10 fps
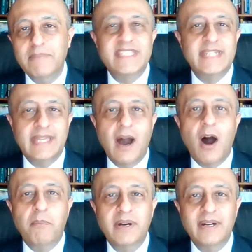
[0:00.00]
misting
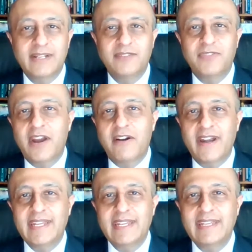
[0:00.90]
up and if there are
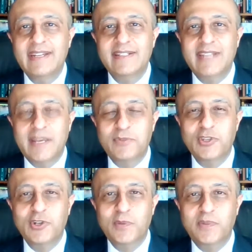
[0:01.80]
any
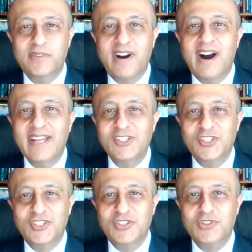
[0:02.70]
tips you could provide
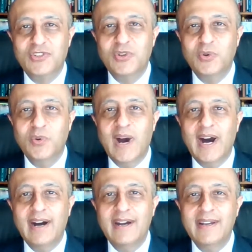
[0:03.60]
just to
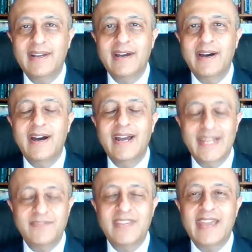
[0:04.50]
uh, uh
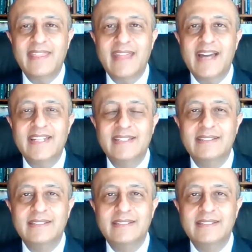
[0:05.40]
alleviate that.